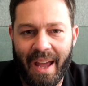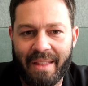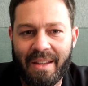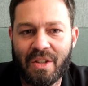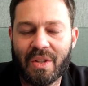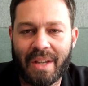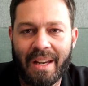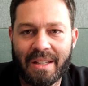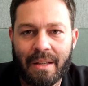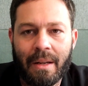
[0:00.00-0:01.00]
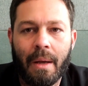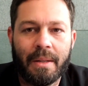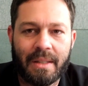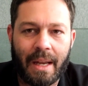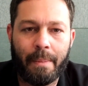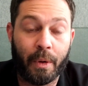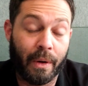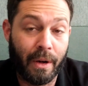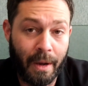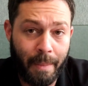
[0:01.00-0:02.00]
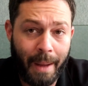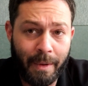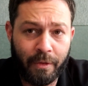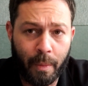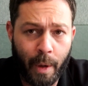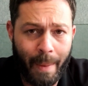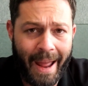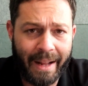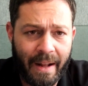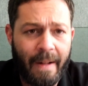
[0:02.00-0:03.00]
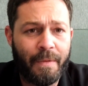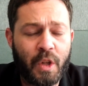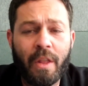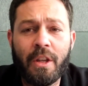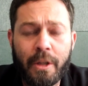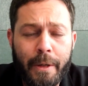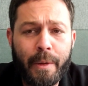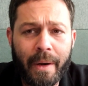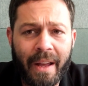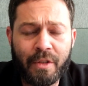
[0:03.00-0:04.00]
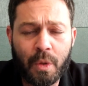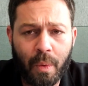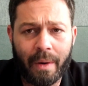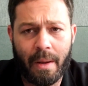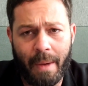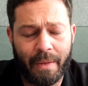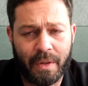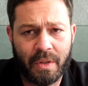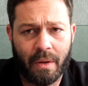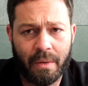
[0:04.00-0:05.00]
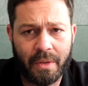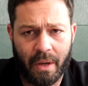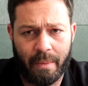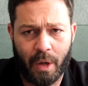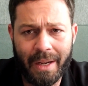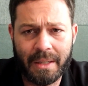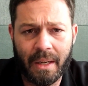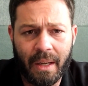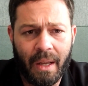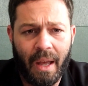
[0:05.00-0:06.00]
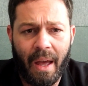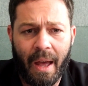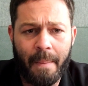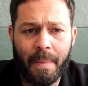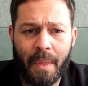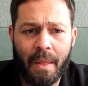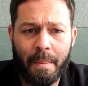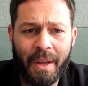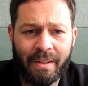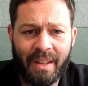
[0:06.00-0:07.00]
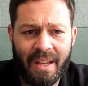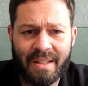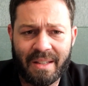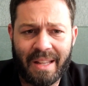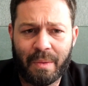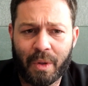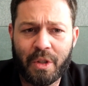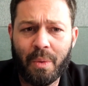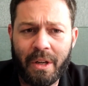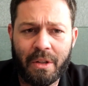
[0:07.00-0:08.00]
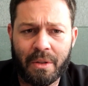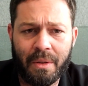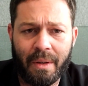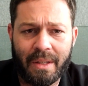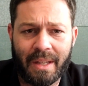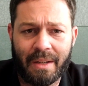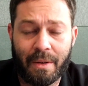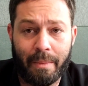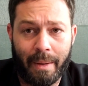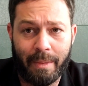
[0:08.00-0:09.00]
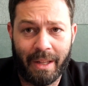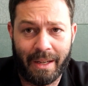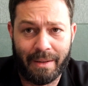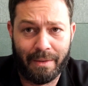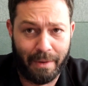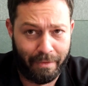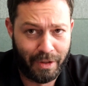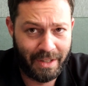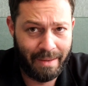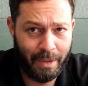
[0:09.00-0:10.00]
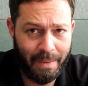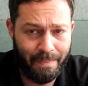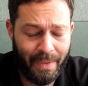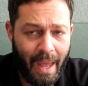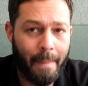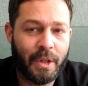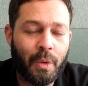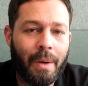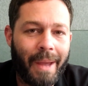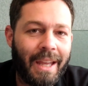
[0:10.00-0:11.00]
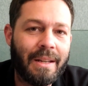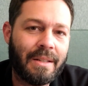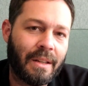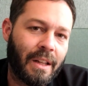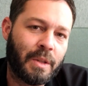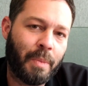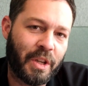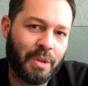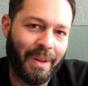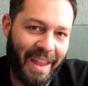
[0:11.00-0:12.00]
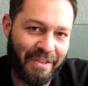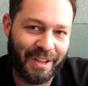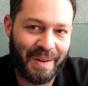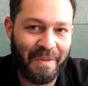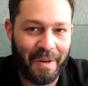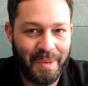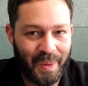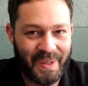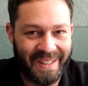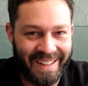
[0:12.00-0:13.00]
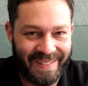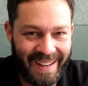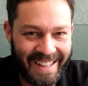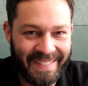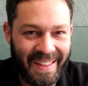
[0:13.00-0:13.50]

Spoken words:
And then just say, listen, set up a recurring payment from your bank so that you don't have to worry about this the whole time, right? The big thing is that what you want to do is that remember that reference number, but you want to make it as little as possible effort from your side, right?